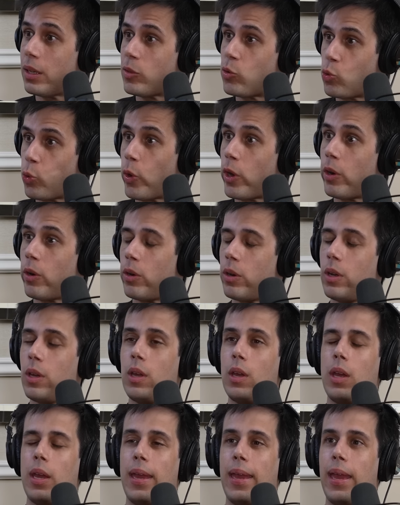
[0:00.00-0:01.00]
uh, Twitter.
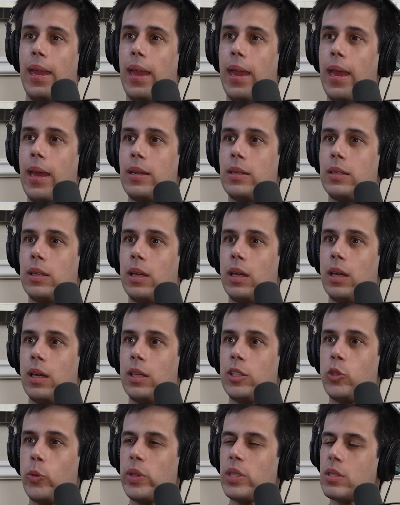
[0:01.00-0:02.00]
Right. And
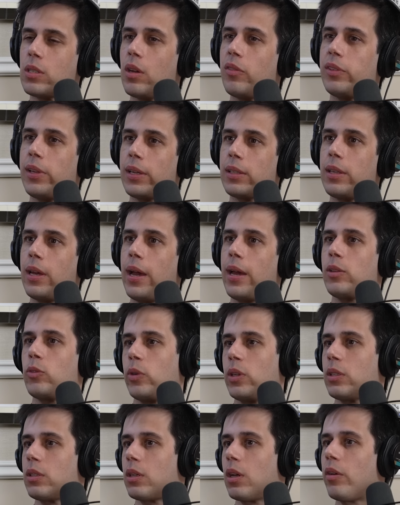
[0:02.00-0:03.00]
uh, doing stuff like that,
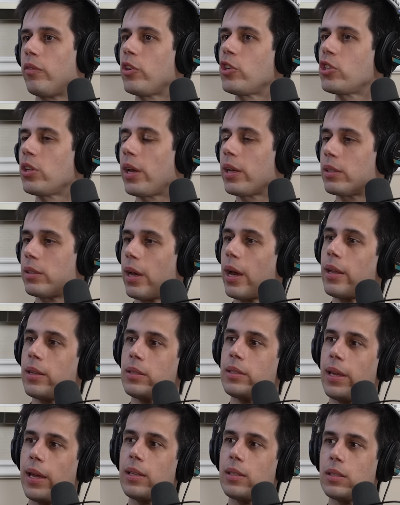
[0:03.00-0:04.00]
doing coverage like
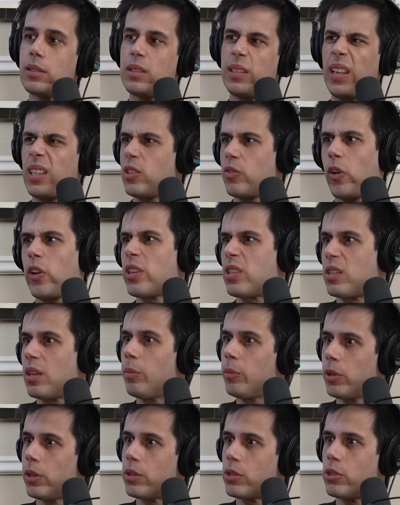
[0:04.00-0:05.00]
that, that that's very
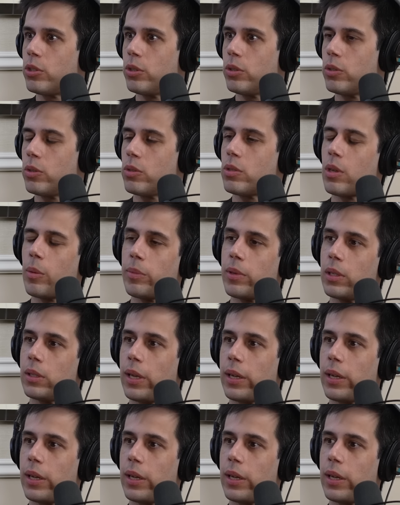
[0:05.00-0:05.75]
similar to, to something